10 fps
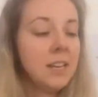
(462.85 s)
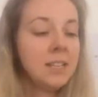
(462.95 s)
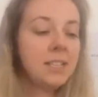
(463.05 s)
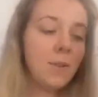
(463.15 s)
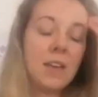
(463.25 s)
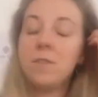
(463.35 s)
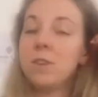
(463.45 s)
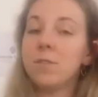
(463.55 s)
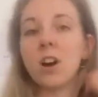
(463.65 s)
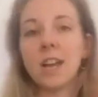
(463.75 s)
So if
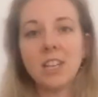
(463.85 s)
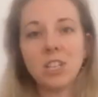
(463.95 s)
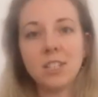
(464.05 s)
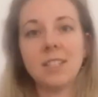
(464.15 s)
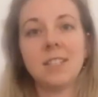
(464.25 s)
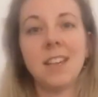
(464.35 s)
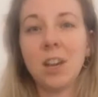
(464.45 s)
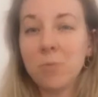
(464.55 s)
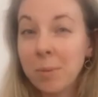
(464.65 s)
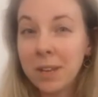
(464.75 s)
you've got kitchen scissors that
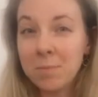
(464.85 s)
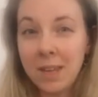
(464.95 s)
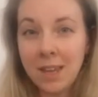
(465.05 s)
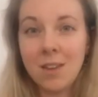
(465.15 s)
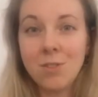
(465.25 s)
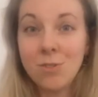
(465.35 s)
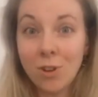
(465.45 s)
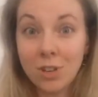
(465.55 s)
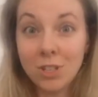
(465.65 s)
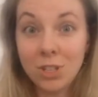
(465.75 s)
are probably going to be
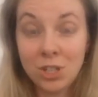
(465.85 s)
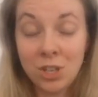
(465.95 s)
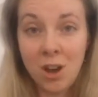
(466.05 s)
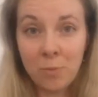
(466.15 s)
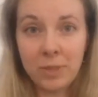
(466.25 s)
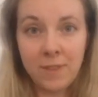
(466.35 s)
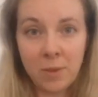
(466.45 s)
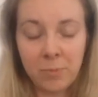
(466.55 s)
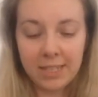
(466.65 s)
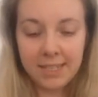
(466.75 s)
not as sharp as
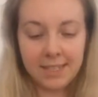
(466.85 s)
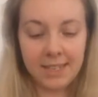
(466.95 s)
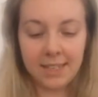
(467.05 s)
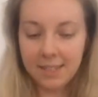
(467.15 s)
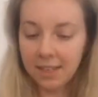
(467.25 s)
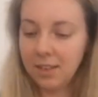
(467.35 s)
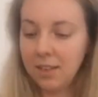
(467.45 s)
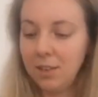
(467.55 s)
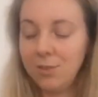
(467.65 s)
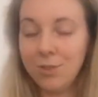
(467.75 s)
fabric scissors,
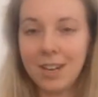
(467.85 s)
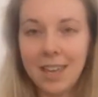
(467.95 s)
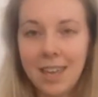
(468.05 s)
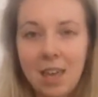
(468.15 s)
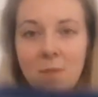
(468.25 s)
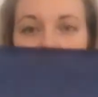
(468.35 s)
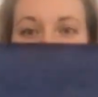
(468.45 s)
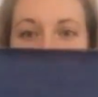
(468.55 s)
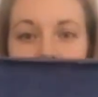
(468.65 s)
you're going to keep this